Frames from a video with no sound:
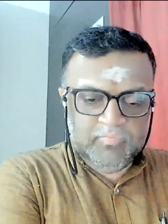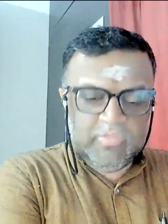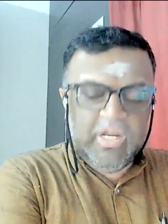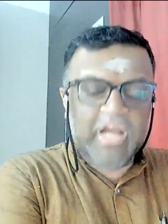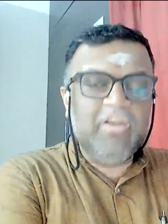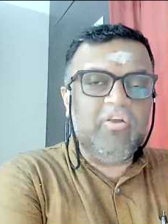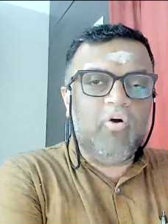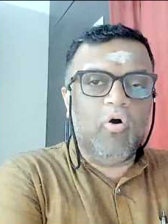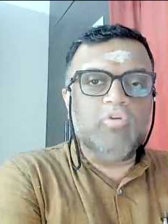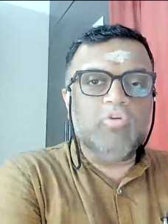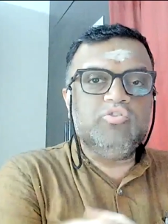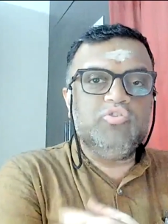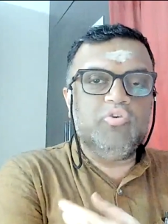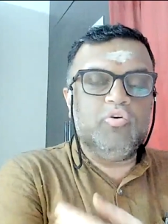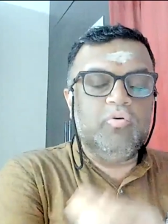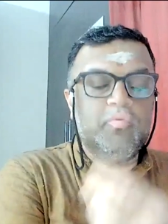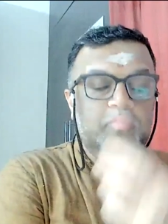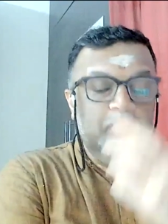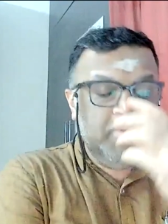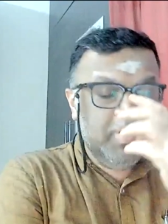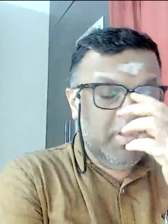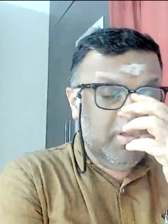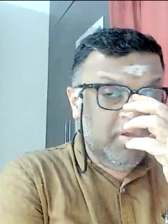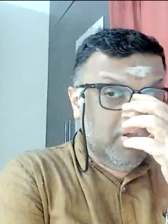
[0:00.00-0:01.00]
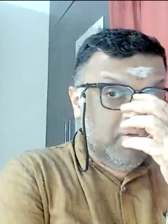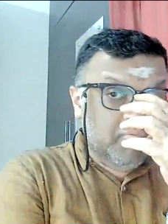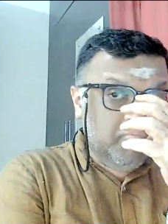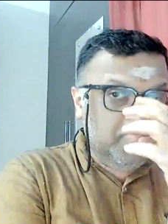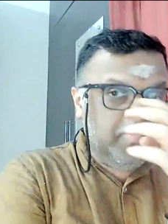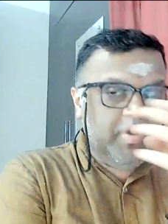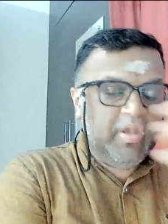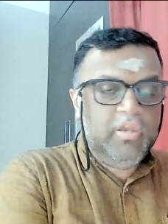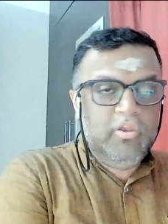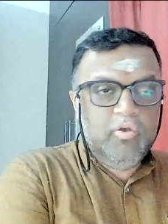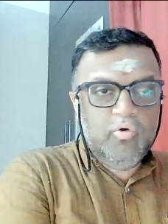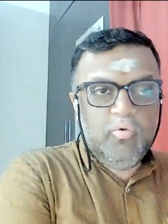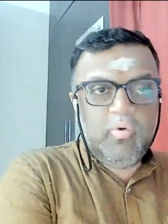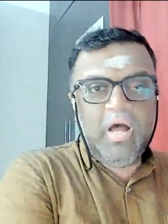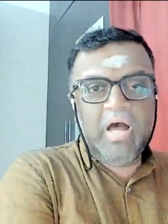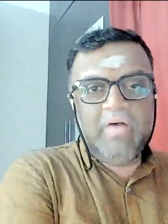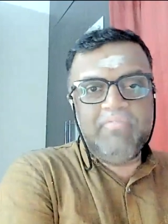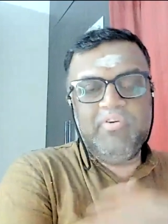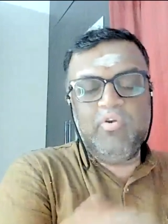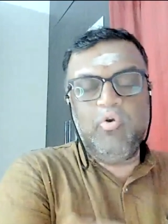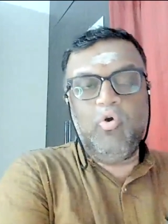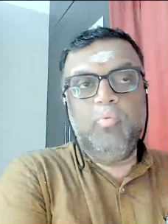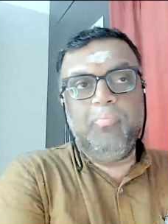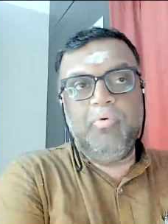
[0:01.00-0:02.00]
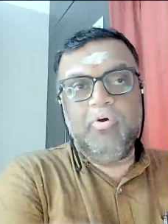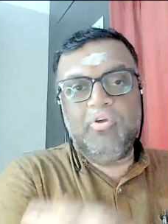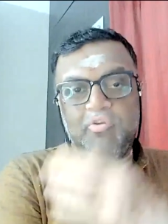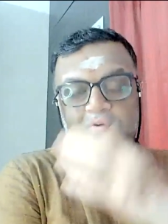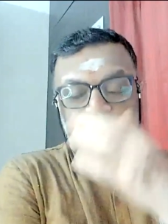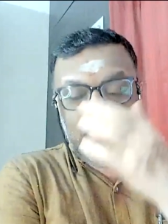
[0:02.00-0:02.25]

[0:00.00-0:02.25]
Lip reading: And also, when you have a notebook,